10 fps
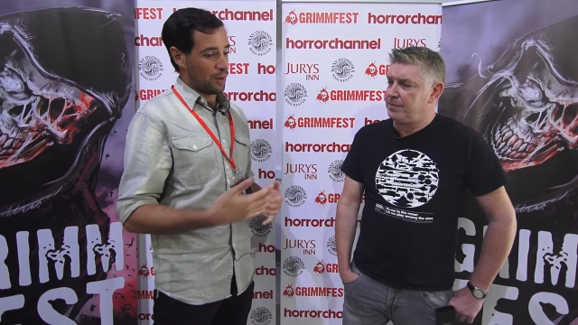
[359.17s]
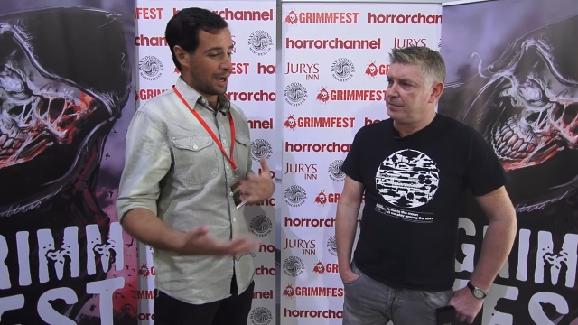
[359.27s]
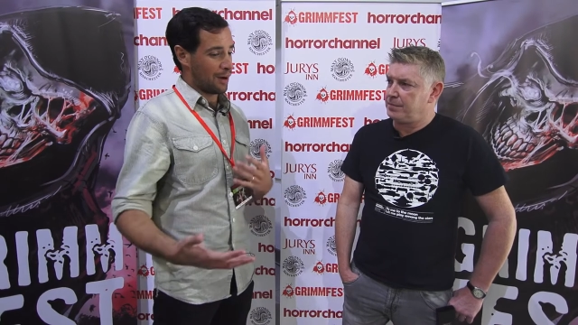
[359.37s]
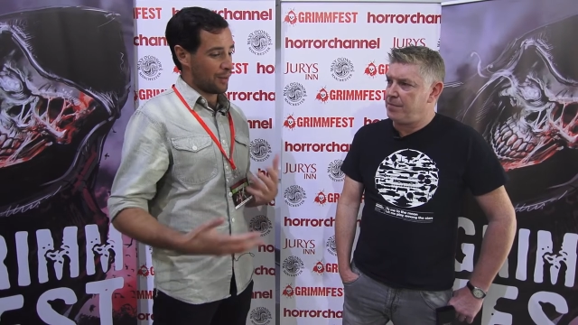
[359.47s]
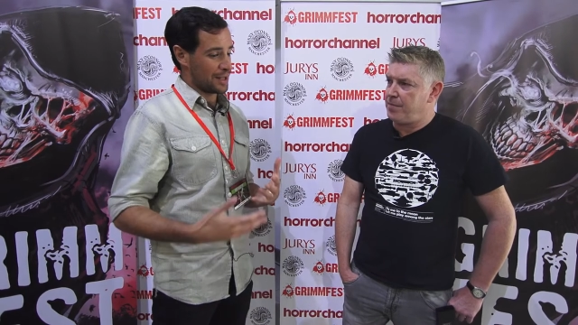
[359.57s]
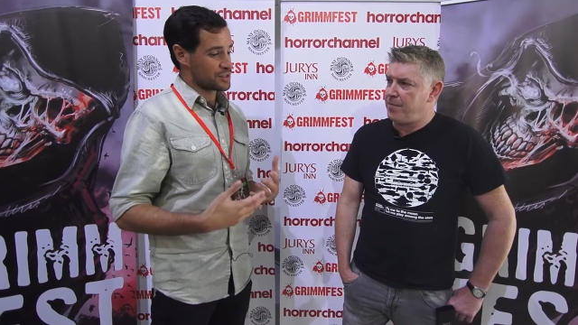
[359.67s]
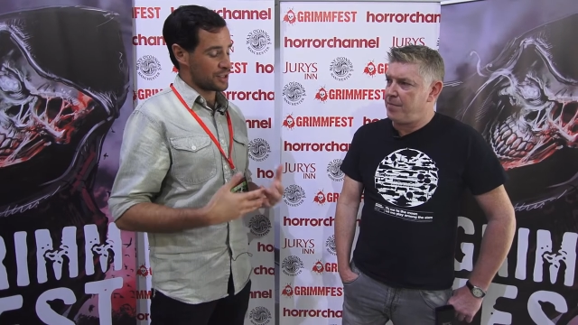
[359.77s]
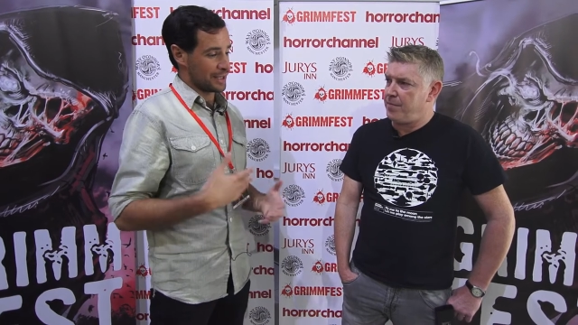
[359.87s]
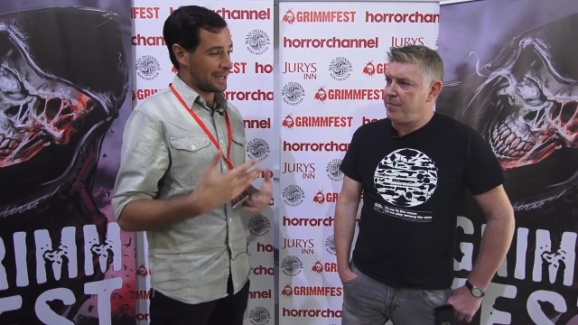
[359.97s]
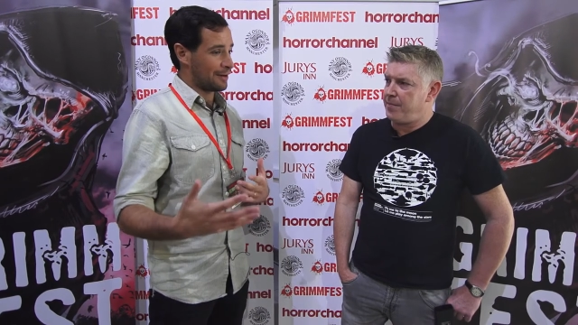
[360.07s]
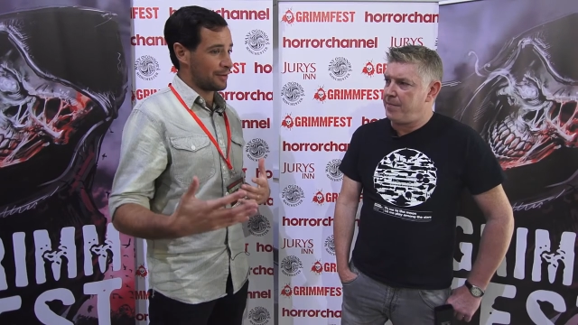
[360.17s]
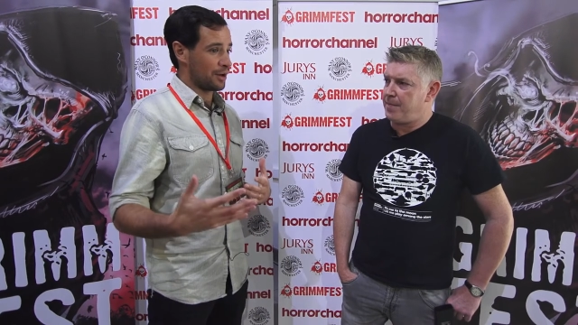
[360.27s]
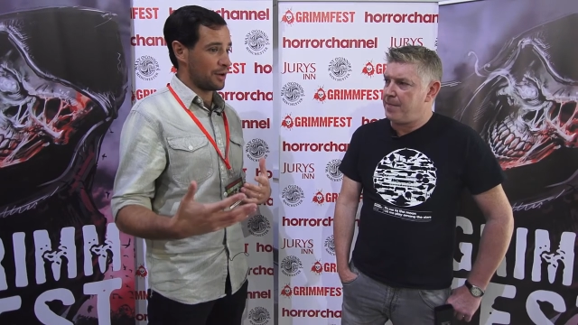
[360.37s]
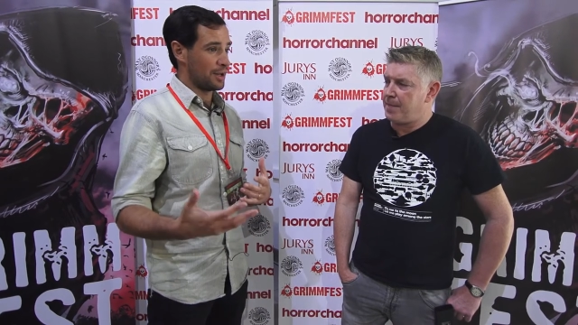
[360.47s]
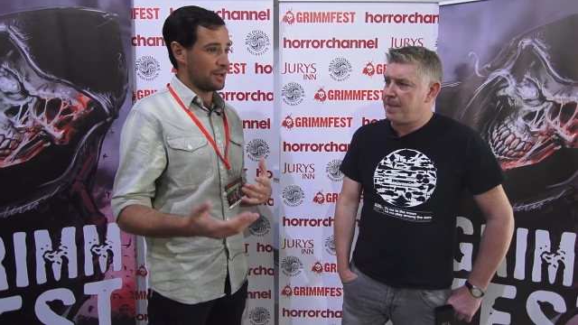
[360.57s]
Speaker 1: how that's going to carry
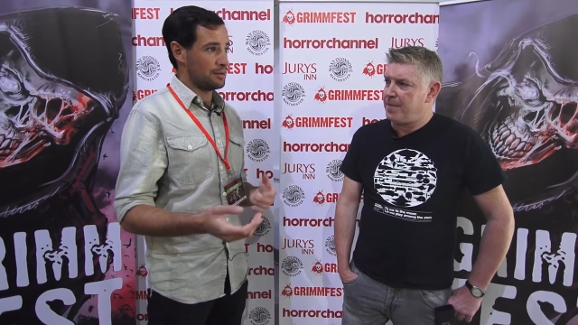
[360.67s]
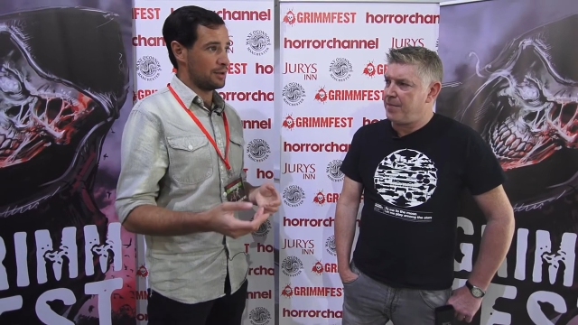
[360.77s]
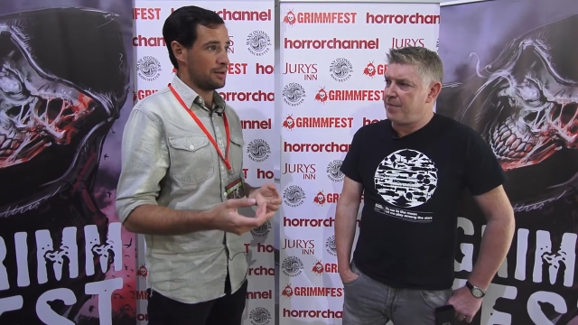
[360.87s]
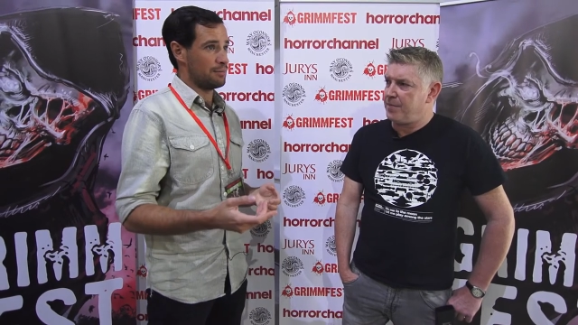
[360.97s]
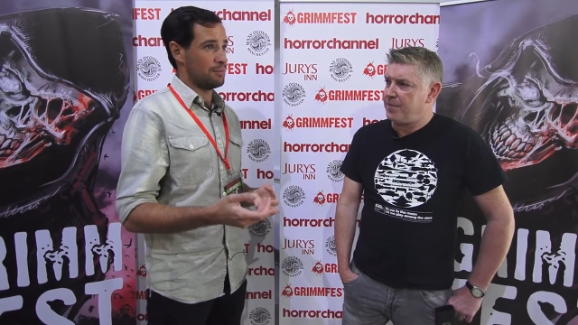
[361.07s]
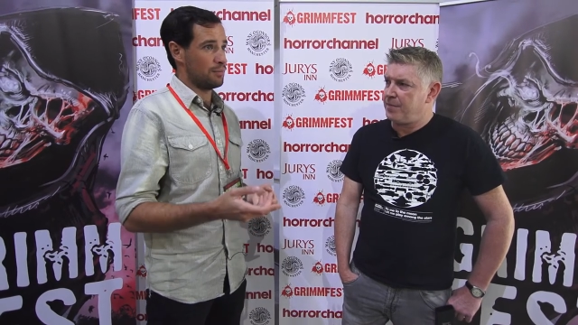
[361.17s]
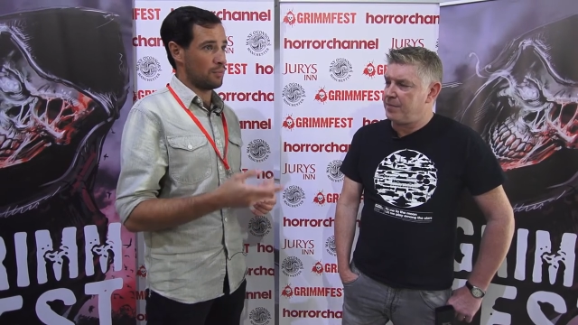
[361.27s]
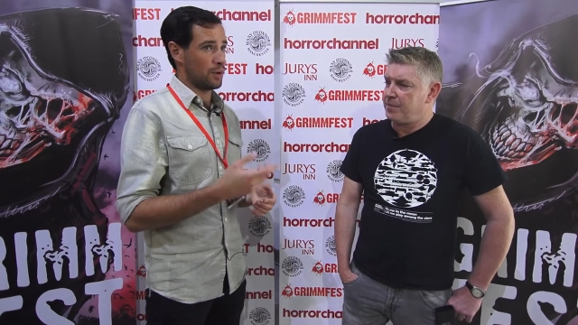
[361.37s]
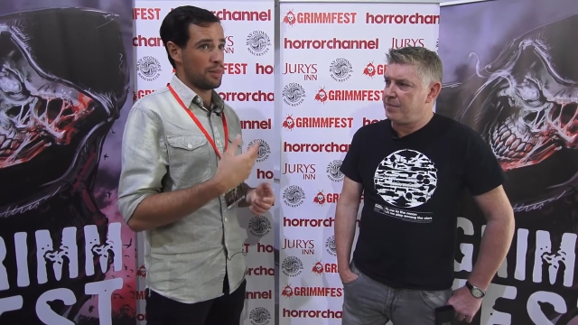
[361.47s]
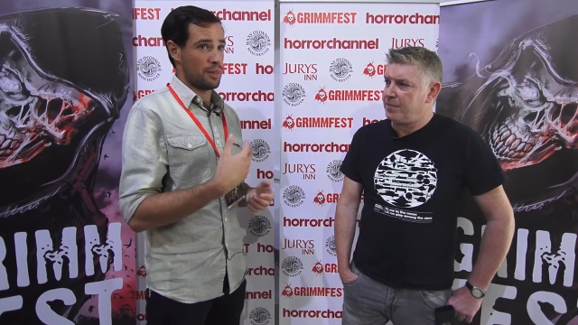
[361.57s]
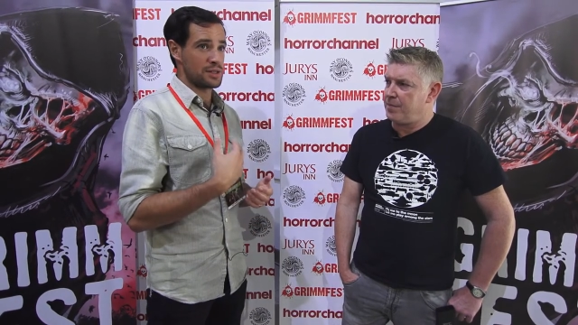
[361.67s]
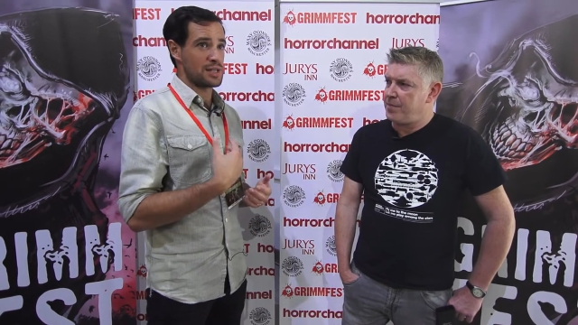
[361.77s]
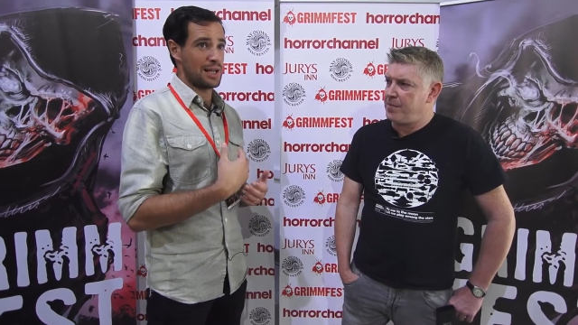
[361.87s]
on. And, and one of the things I